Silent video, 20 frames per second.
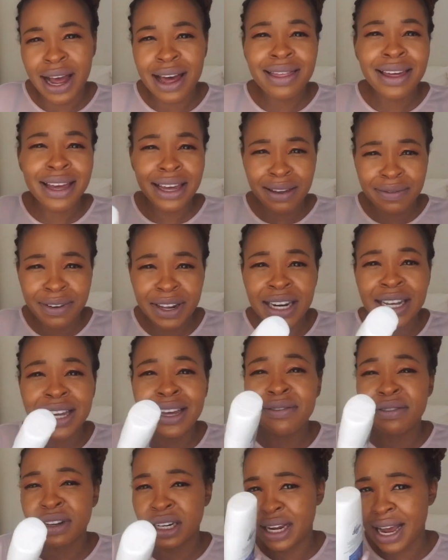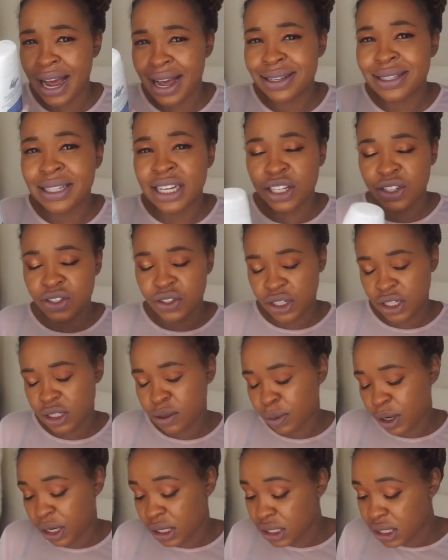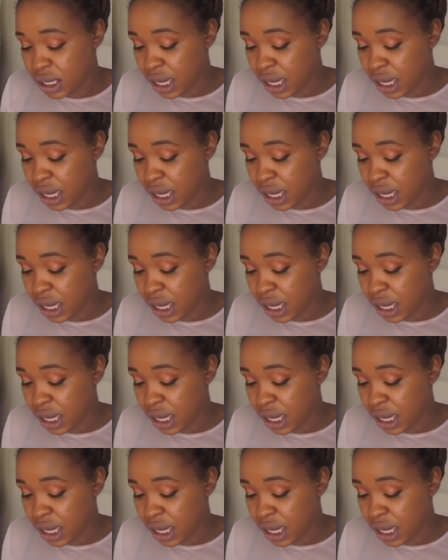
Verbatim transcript: I think even guys get stretch marks,